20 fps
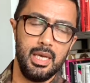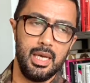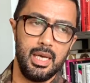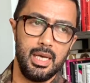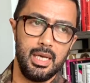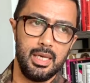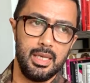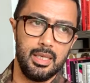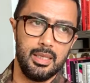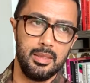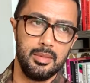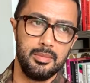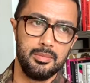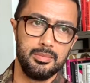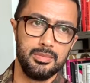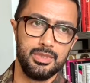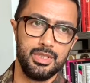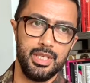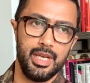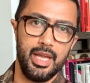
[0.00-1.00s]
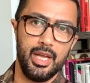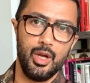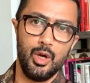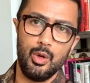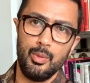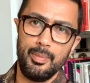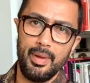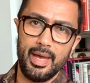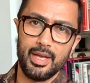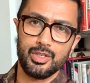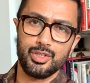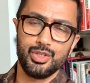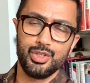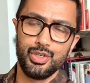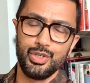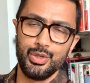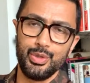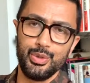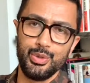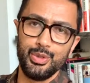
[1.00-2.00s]
um, did I go back
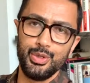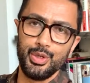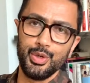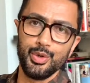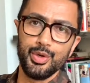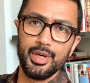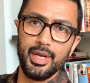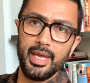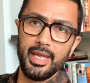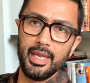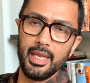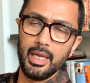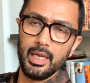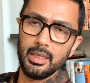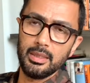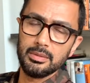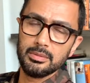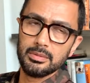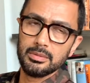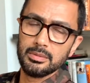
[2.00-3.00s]
to urinating